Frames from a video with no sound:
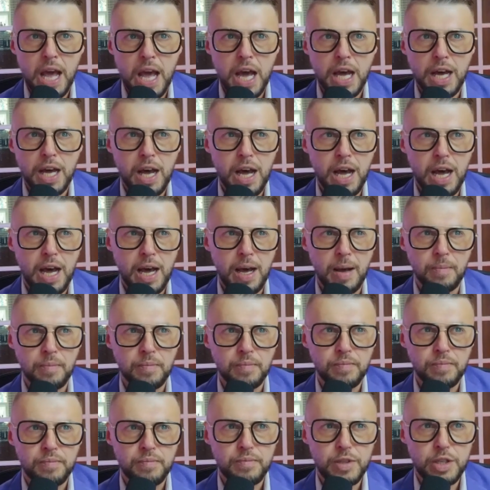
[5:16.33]
um,
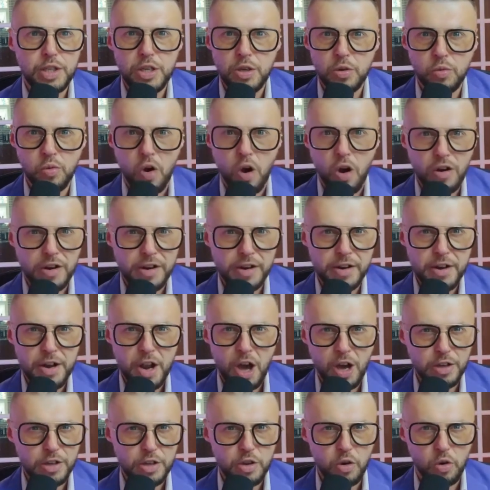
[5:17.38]
you are
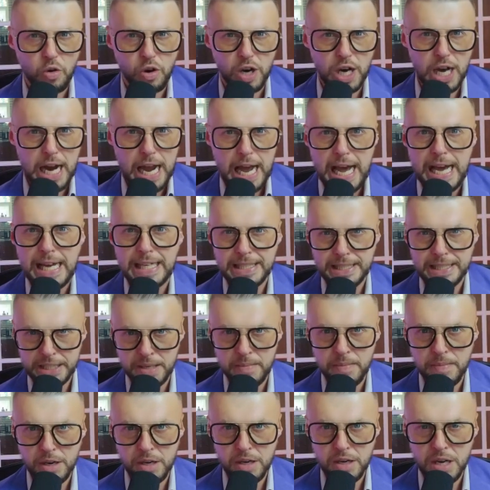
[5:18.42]
not your
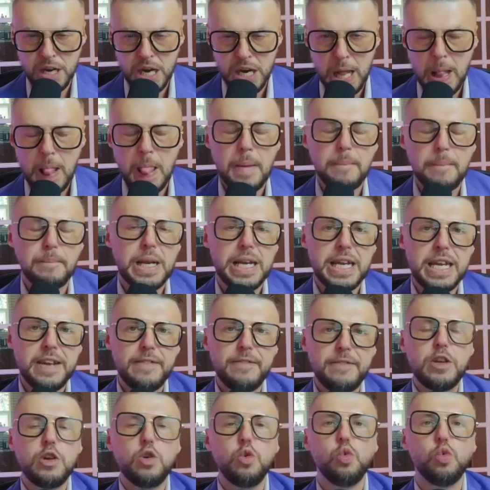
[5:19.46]
customer, but
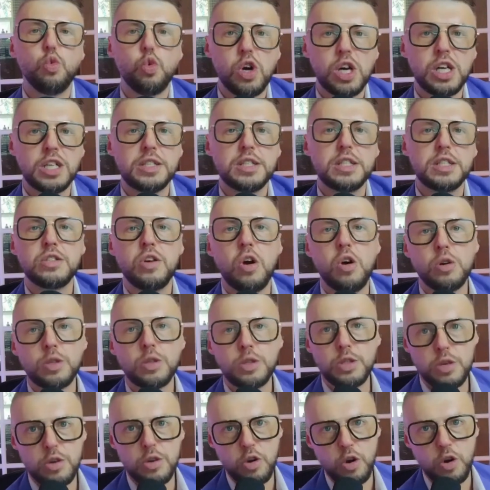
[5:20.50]
if you were to talk
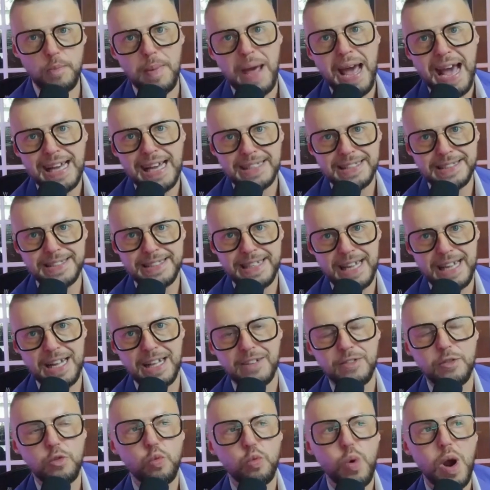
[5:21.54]
to your past
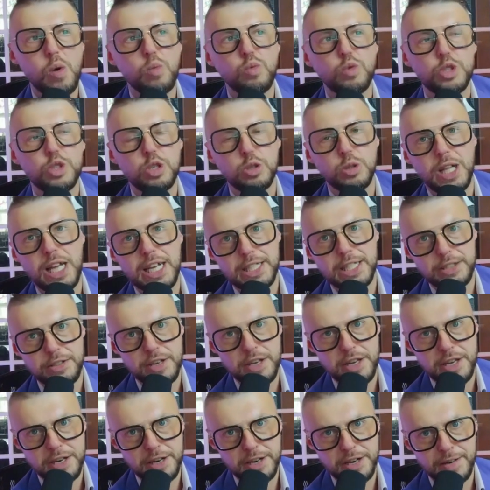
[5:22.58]
self, what would you like to
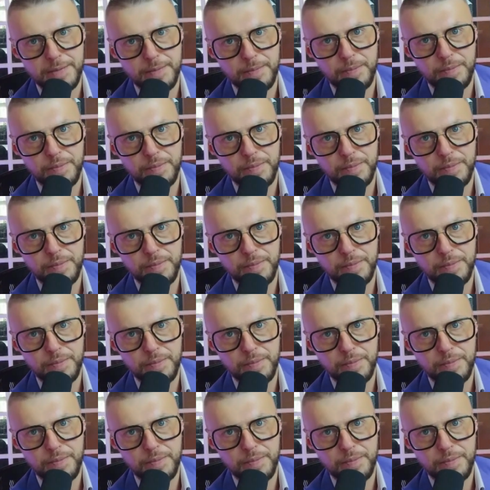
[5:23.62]
hear?